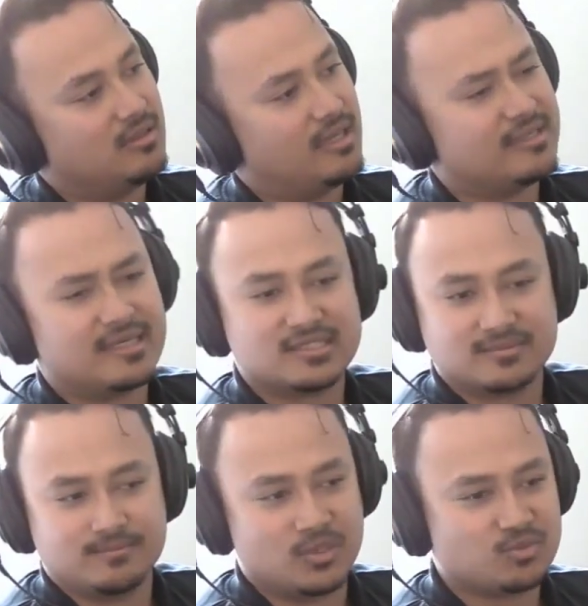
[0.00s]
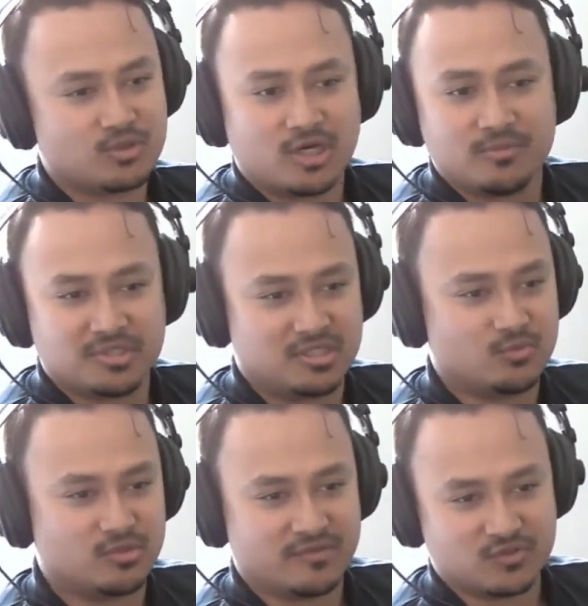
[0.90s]
And it gets much more complicated
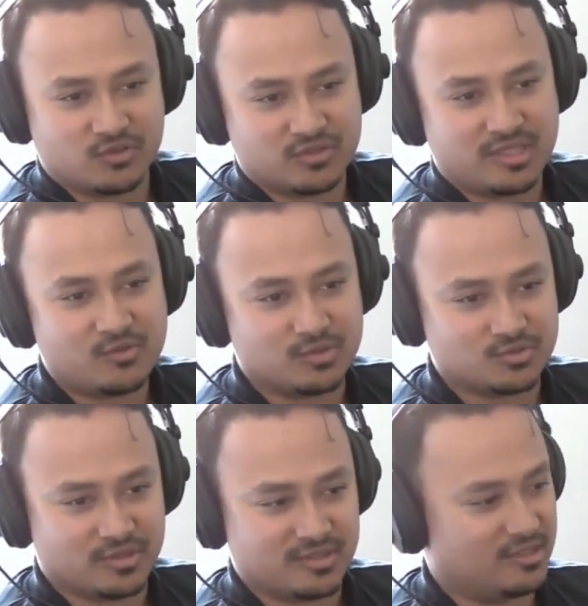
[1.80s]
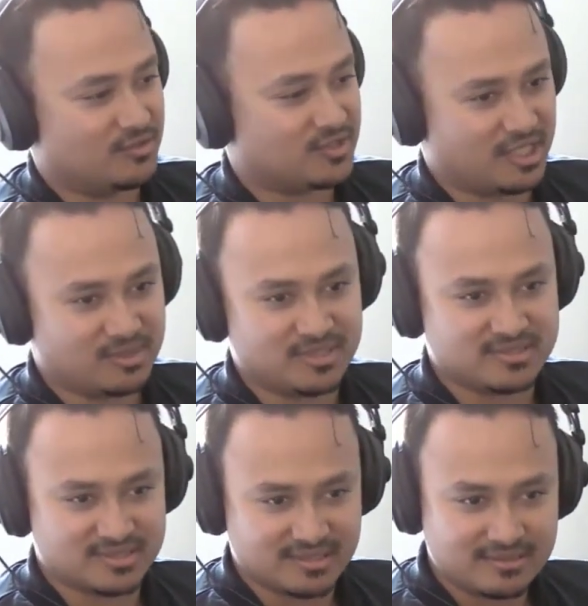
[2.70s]
when you have to learn a language, right? Here's A, B,
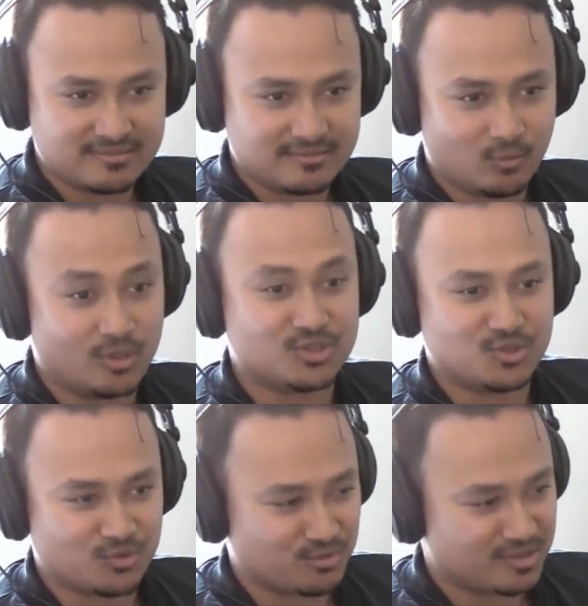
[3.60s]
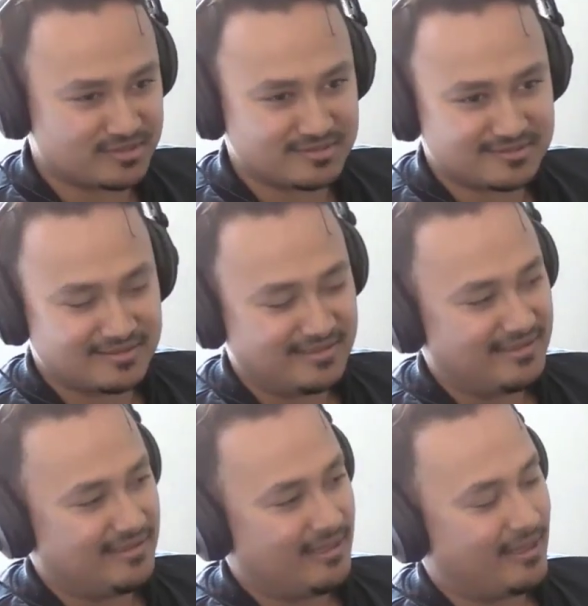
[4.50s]
C one, two, three.
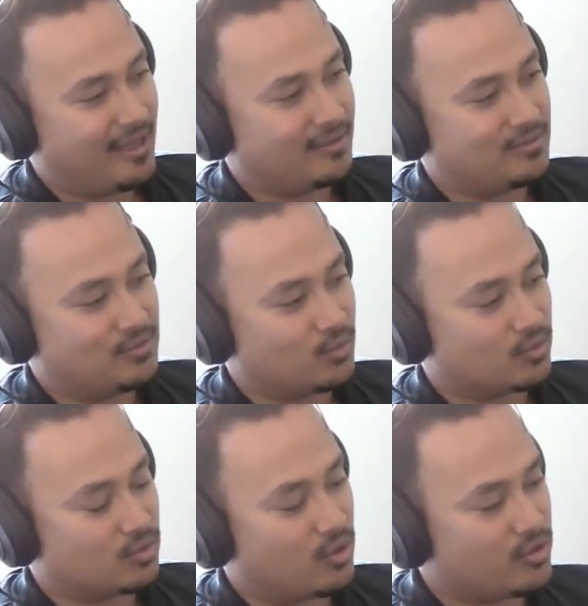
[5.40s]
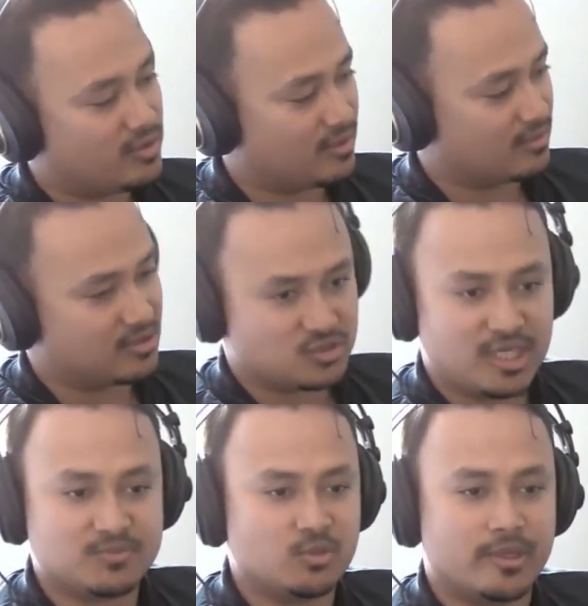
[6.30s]
And you're learning the
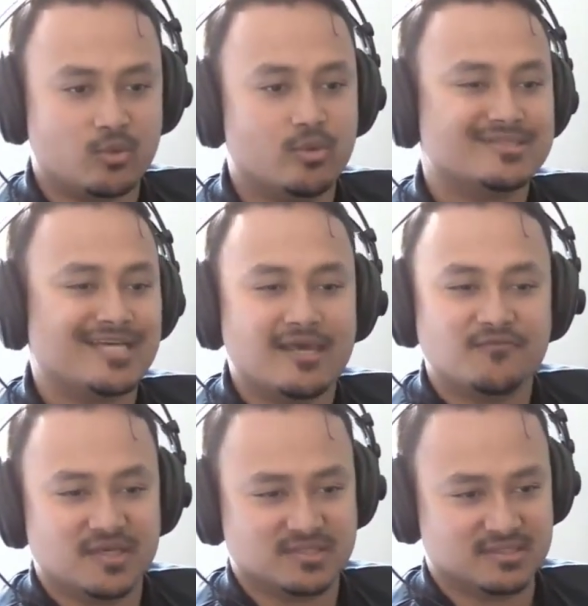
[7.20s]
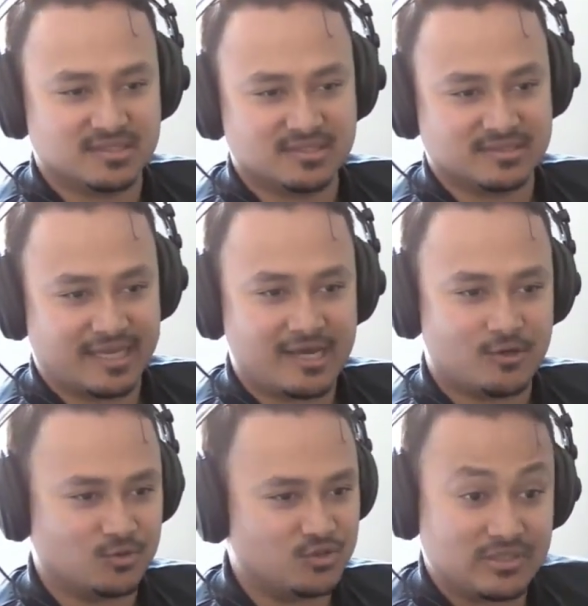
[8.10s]
shapes, no matter what typeface it is.
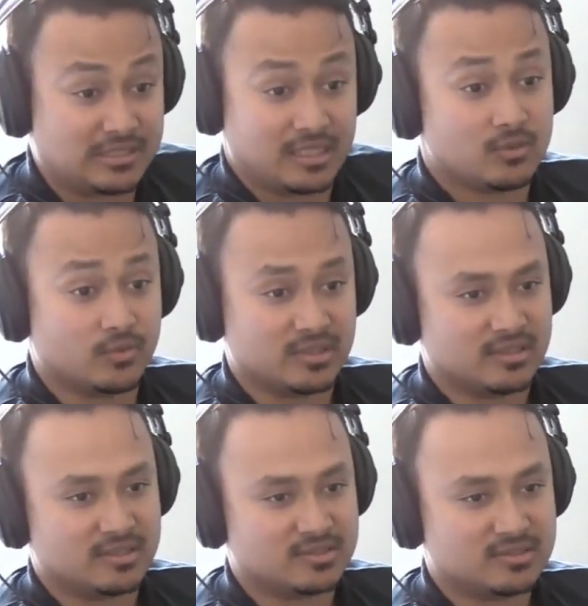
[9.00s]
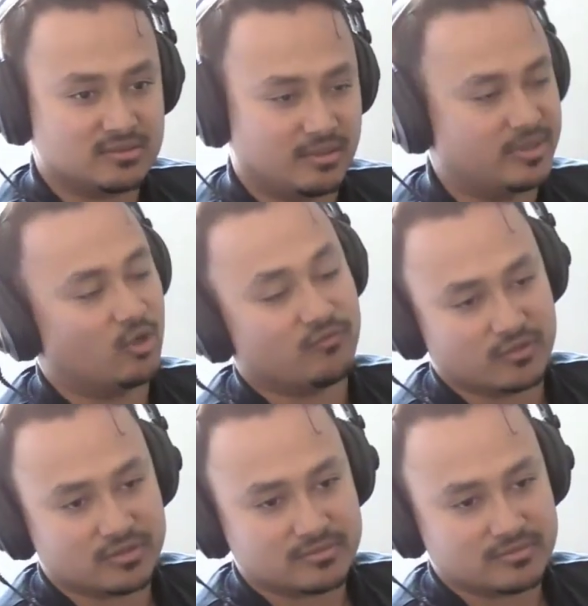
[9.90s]
Now you can tell what it is. Yeah. I mean, hopefully.